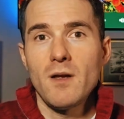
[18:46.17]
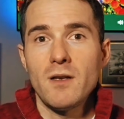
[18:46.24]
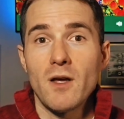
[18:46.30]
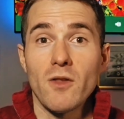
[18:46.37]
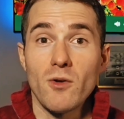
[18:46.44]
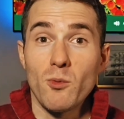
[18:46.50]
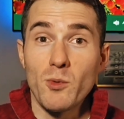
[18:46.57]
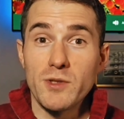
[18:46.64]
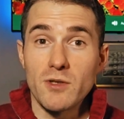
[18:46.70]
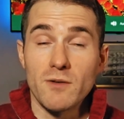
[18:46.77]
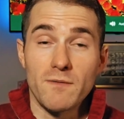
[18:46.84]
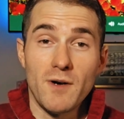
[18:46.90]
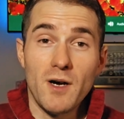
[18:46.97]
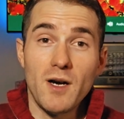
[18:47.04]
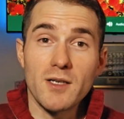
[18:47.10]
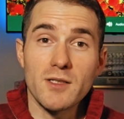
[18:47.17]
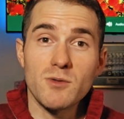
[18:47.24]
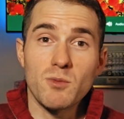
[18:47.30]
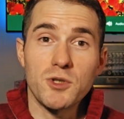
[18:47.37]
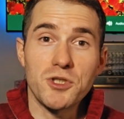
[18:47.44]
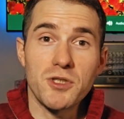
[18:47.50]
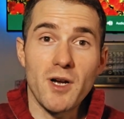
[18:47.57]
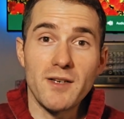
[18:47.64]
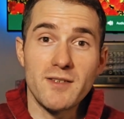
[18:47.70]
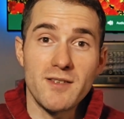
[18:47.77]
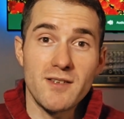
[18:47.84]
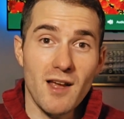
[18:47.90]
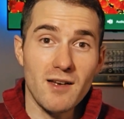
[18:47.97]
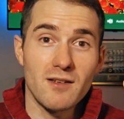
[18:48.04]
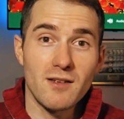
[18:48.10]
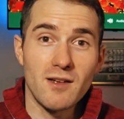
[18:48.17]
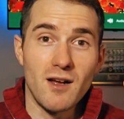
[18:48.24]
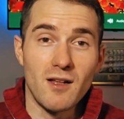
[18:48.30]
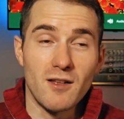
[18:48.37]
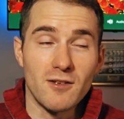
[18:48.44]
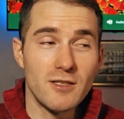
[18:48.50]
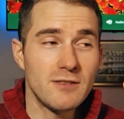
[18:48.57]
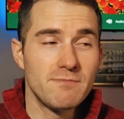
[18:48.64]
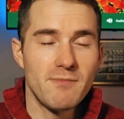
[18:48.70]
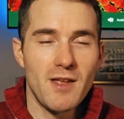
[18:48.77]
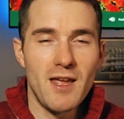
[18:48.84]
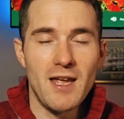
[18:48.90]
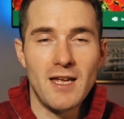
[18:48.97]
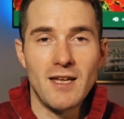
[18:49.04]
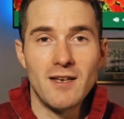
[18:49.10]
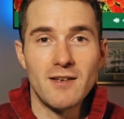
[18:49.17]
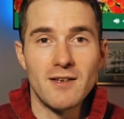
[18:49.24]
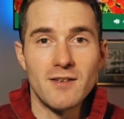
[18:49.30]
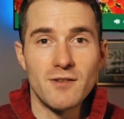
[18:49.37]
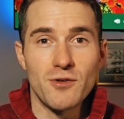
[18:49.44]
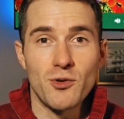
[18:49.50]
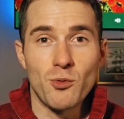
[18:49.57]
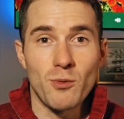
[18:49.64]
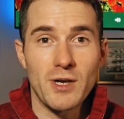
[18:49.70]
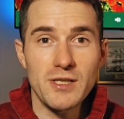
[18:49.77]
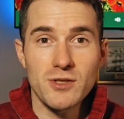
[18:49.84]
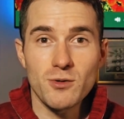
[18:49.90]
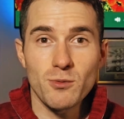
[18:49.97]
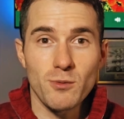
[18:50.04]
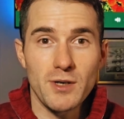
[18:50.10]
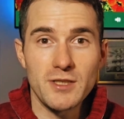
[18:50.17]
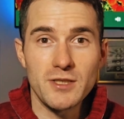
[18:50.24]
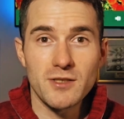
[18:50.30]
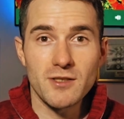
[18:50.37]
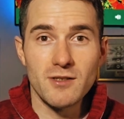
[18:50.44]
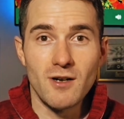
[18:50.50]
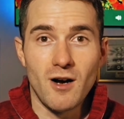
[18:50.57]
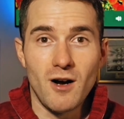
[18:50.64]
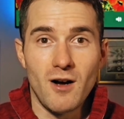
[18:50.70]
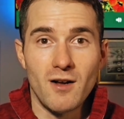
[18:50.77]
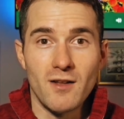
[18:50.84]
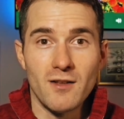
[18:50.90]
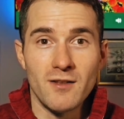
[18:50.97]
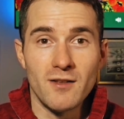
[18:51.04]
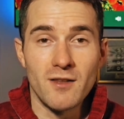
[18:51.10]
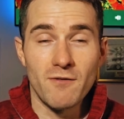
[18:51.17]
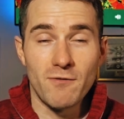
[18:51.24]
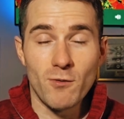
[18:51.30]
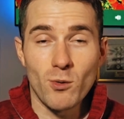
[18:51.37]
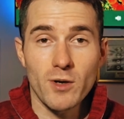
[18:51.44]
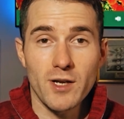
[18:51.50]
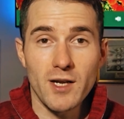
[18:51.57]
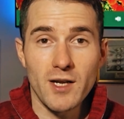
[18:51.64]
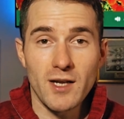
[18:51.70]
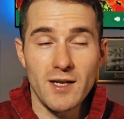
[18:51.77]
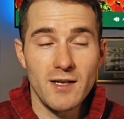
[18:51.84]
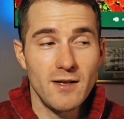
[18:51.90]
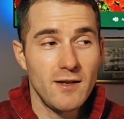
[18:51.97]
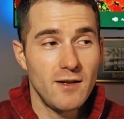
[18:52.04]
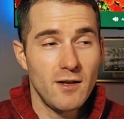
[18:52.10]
Now, The Wizard of Oz was shot in Technicolor, and the restoration on the 4K,